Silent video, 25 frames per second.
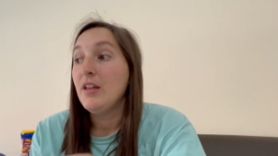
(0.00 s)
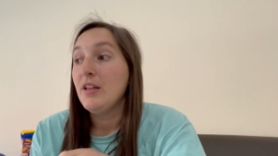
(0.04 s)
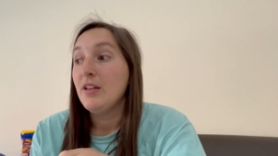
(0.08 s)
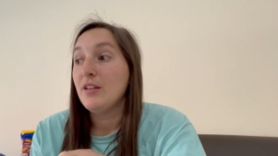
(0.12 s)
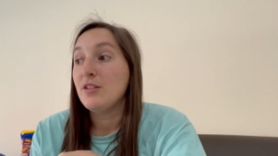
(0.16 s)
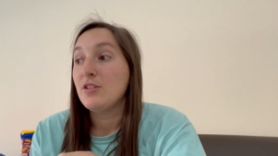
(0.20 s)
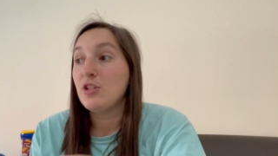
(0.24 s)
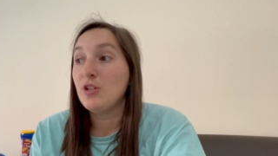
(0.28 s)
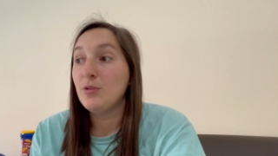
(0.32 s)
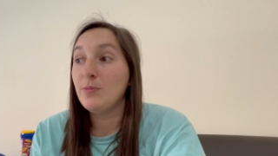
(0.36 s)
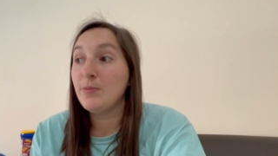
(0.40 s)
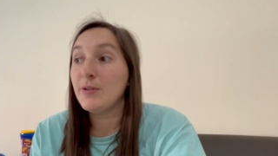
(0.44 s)

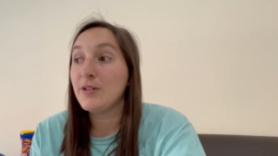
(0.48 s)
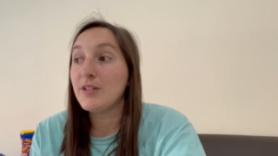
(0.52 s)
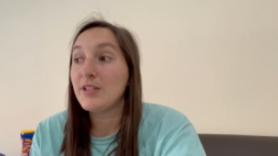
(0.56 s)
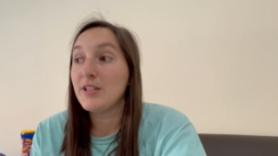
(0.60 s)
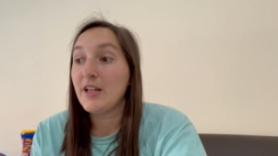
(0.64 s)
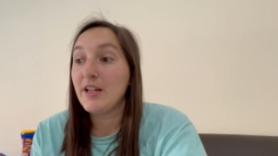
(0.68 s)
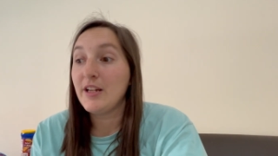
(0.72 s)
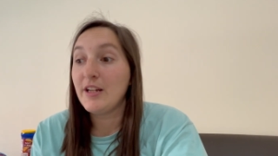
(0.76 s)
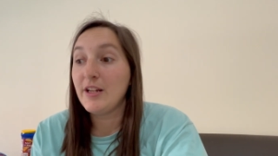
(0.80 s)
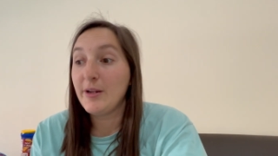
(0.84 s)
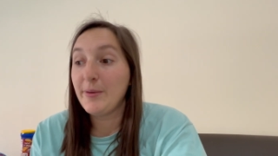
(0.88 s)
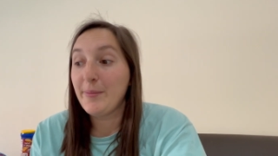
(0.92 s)
super
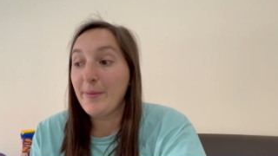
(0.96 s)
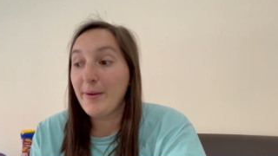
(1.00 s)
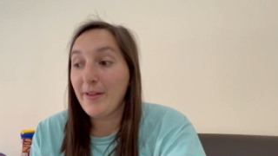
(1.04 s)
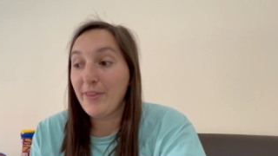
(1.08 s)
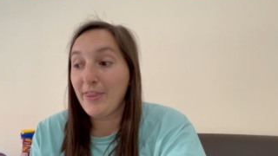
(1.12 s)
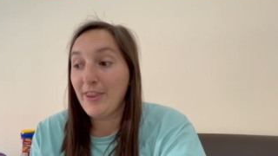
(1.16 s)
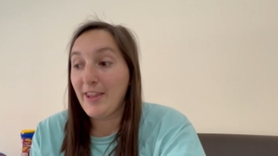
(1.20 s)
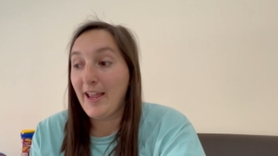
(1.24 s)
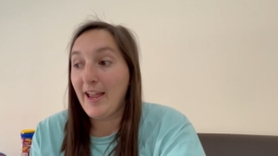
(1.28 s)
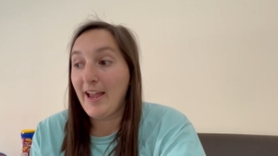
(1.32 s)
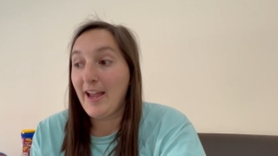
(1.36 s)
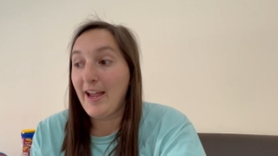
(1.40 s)
excited
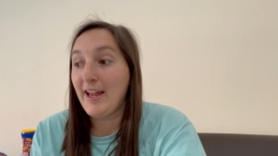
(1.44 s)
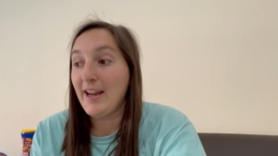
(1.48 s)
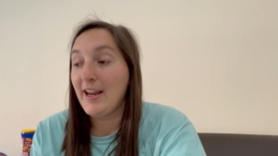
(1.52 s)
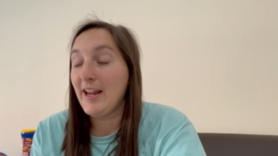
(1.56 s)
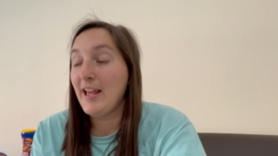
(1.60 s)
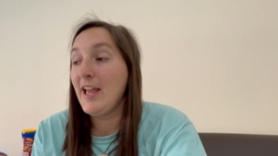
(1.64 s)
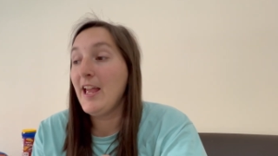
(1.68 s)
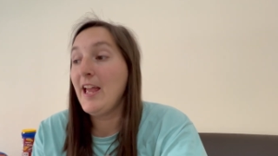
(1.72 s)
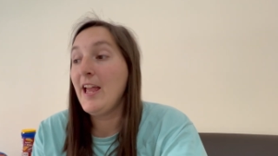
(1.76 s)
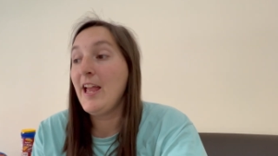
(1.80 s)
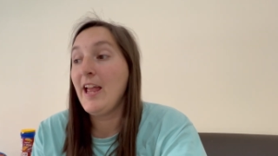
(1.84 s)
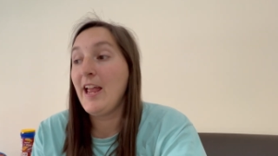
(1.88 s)
about that
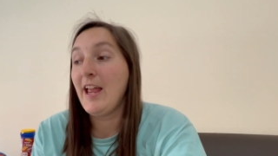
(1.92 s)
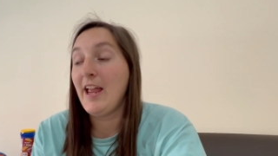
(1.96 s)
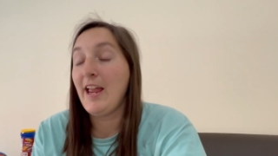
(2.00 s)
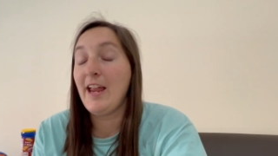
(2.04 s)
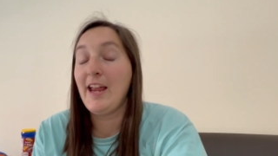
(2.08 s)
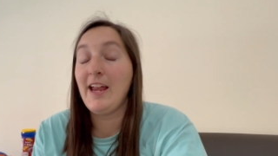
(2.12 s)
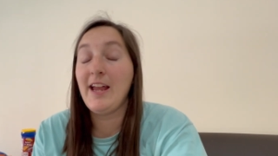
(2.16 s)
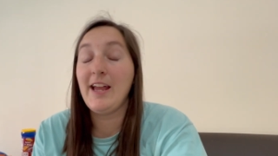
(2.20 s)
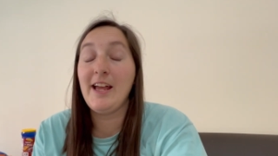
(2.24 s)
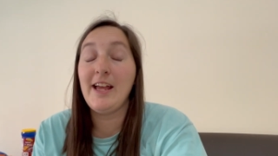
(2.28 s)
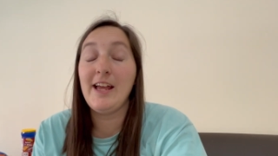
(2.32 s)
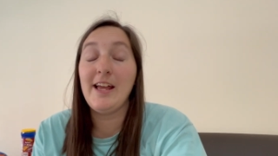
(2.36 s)

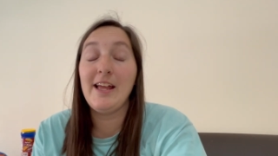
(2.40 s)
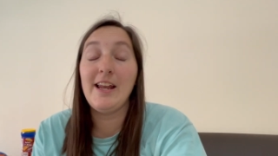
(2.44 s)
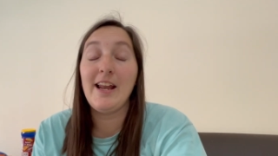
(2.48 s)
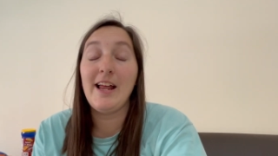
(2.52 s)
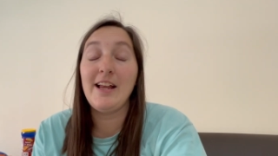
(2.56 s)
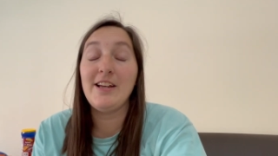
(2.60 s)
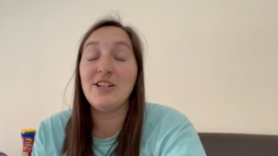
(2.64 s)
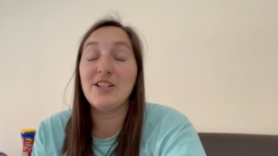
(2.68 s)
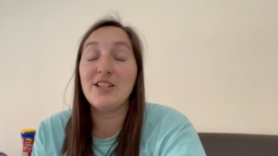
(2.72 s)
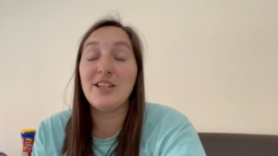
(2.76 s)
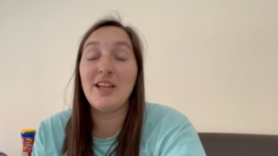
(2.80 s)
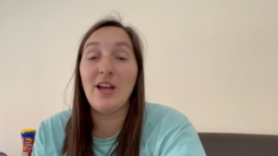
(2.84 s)
and
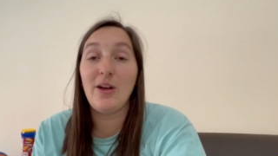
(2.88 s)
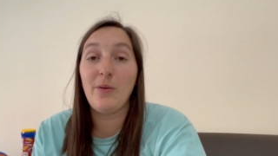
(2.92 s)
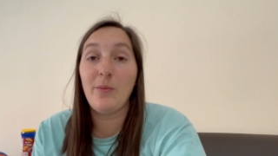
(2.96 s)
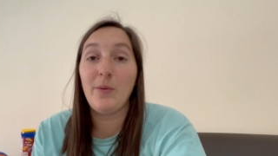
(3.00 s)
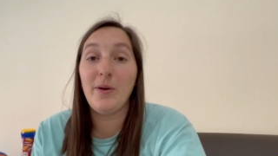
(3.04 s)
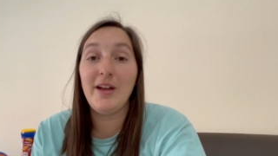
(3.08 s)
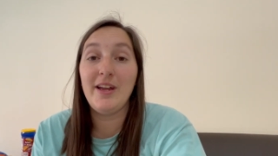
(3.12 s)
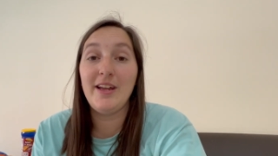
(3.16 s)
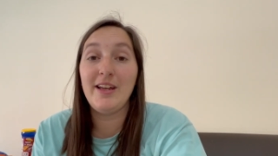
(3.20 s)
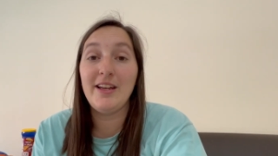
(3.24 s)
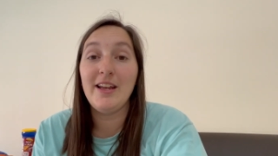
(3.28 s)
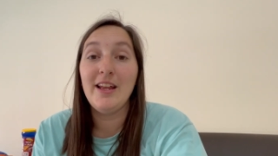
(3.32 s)
I just can't
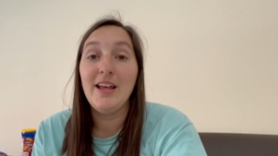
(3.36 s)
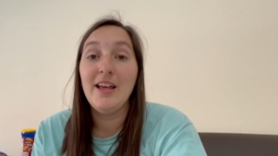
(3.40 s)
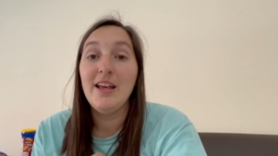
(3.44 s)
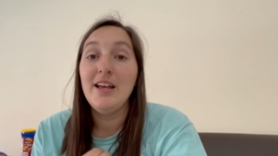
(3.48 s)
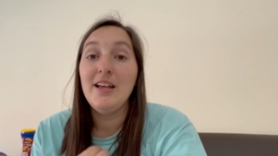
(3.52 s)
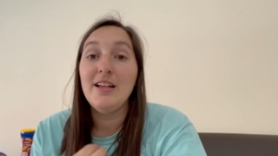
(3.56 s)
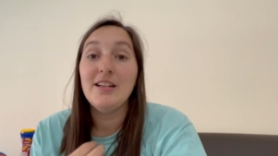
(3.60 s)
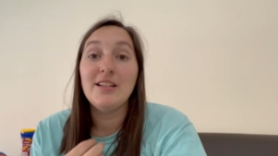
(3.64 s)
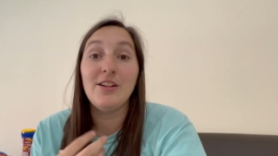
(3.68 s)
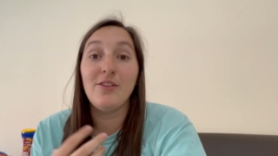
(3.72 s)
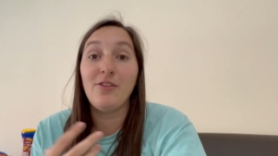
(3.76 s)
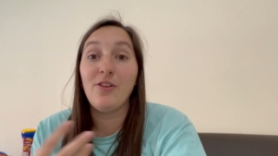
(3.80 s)
wait
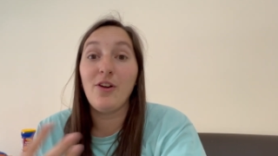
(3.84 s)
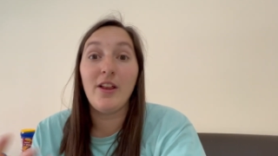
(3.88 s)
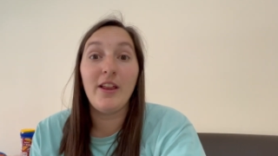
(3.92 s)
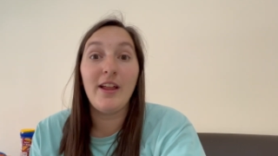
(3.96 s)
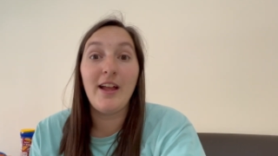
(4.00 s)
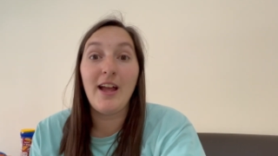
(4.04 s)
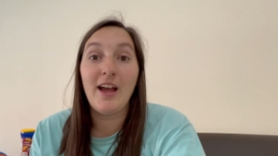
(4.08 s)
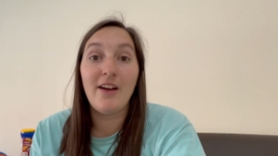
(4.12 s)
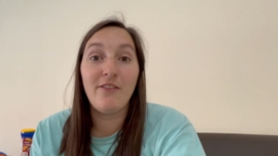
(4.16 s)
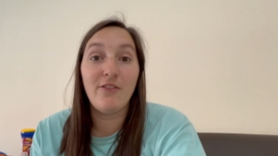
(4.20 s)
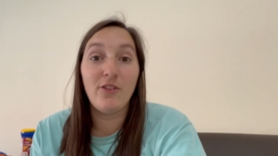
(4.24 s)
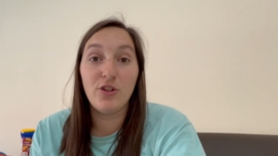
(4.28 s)
to finally
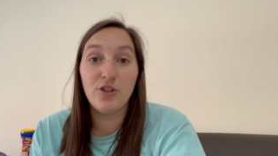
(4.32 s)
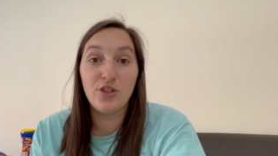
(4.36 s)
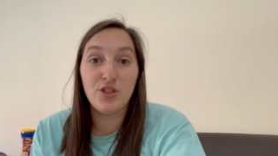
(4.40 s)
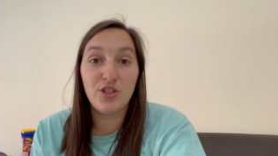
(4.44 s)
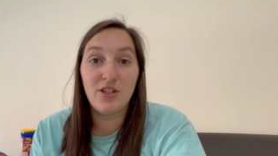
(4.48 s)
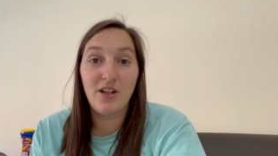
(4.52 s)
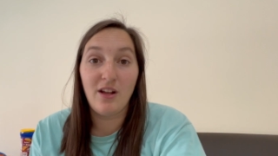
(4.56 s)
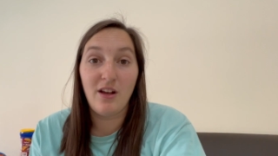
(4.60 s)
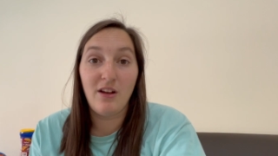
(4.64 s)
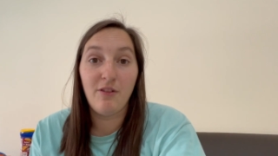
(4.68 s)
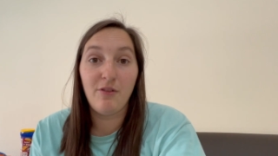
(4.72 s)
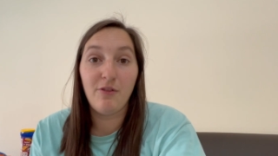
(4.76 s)
have our
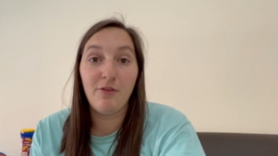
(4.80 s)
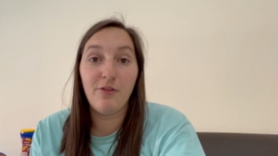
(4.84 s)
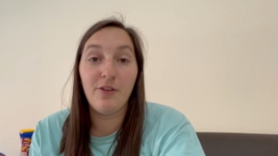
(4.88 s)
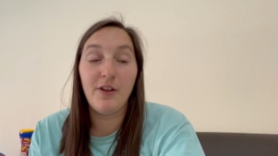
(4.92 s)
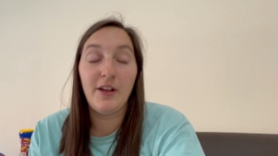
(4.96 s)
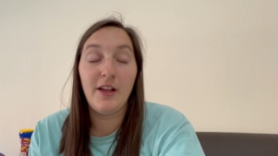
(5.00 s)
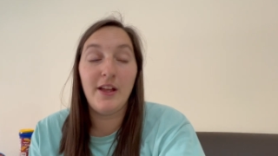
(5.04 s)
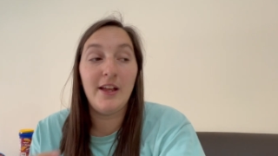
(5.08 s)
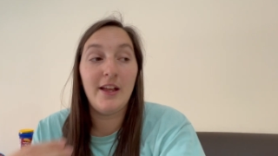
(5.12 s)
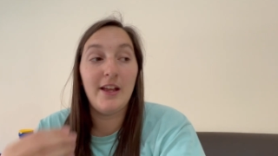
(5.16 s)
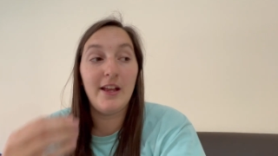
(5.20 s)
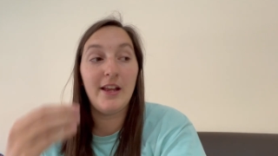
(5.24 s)
stuff
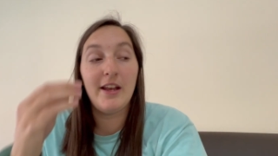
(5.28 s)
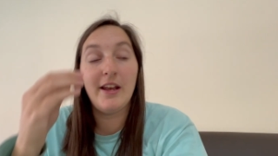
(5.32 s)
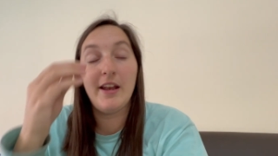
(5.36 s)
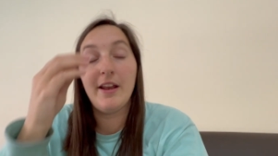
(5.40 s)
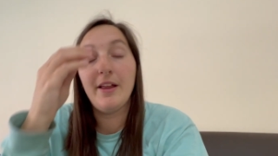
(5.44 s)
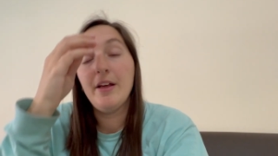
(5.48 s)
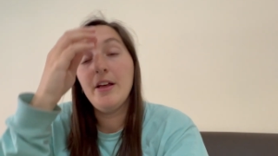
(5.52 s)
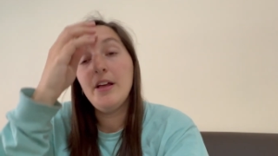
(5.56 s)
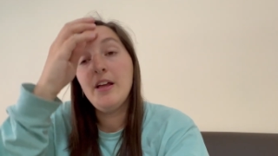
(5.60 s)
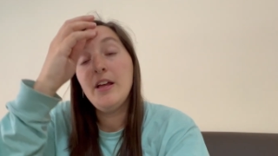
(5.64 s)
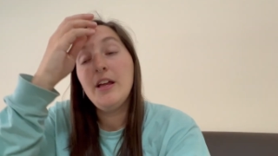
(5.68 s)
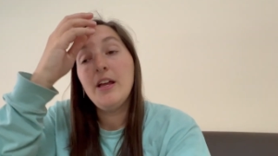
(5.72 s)

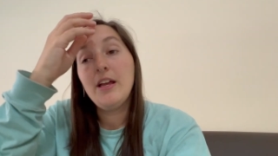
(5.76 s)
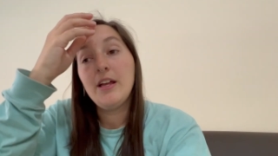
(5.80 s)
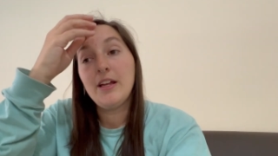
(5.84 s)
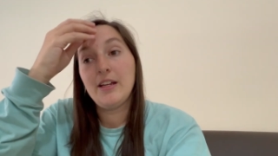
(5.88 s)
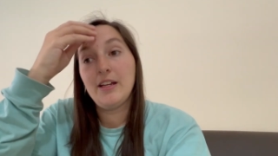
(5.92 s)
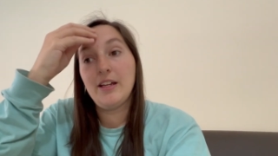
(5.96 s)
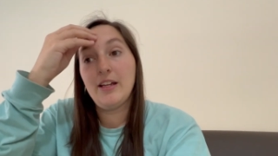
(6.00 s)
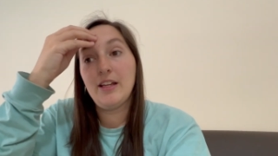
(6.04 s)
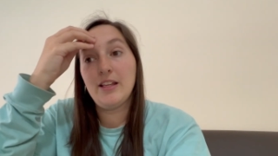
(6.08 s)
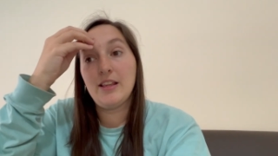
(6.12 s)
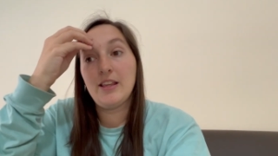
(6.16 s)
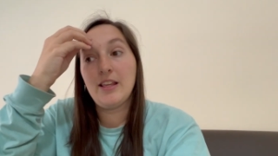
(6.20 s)
and
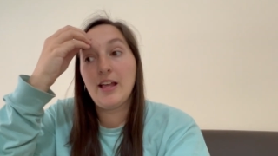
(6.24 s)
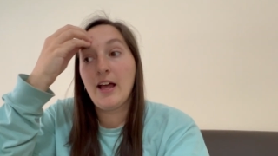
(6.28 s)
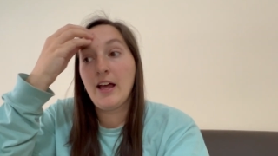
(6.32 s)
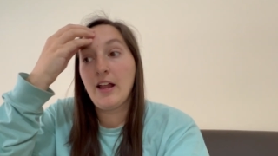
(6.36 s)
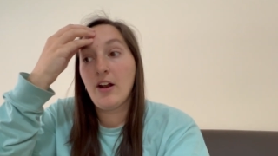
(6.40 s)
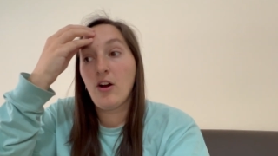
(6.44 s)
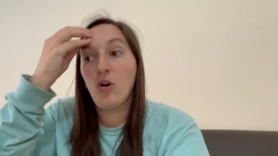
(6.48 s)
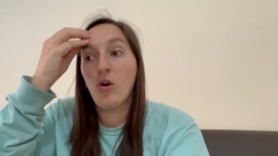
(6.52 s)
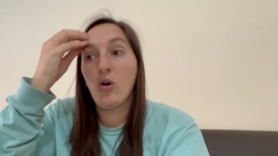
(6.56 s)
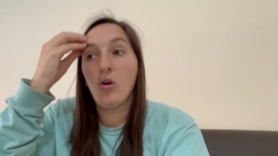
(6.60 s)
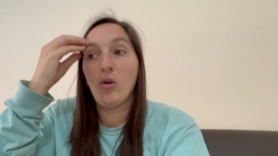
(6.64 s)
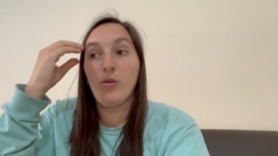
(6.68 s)
get that
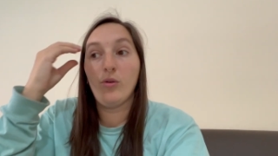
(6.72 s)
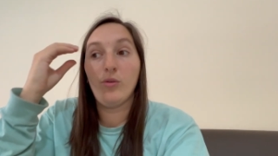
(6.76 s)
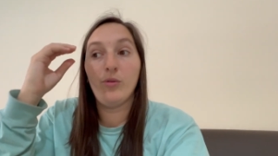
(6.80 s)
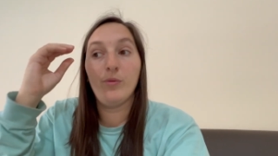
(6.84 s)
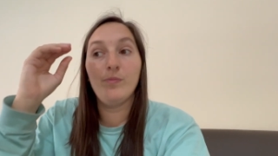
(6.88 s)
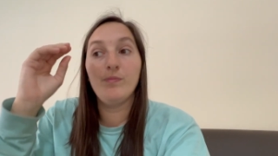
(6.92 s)
all